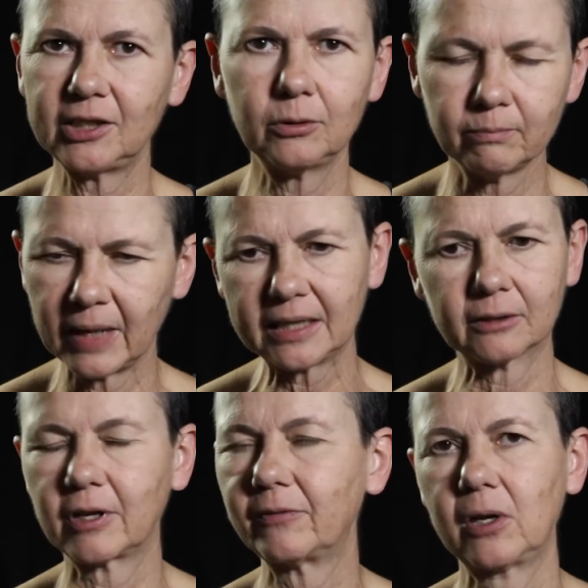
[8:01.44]
you make a
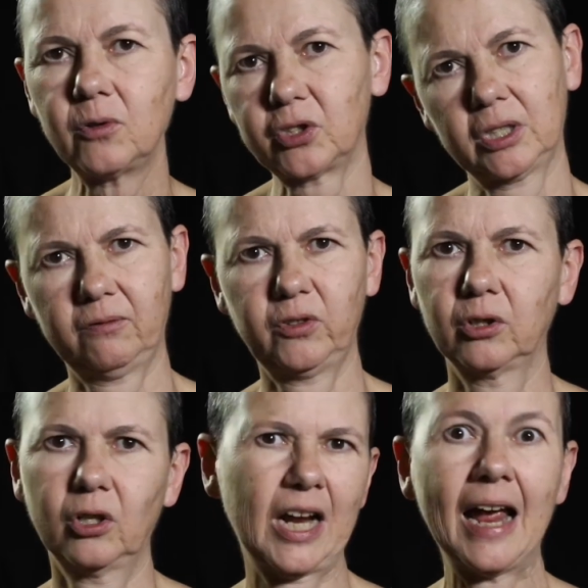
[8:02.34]
revolution if
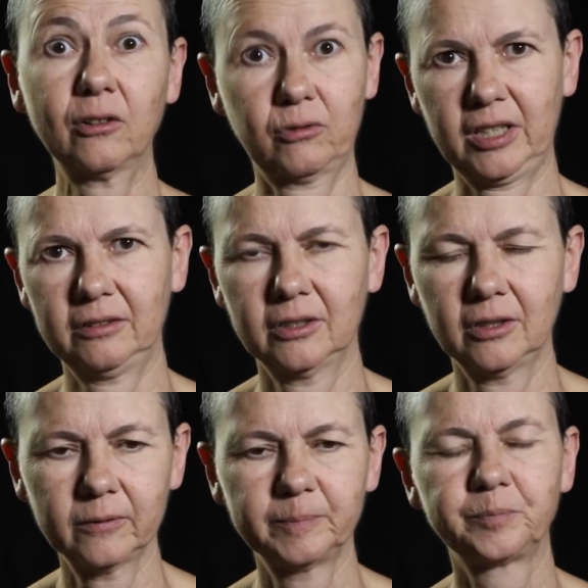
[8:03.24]
you're not angry, you know?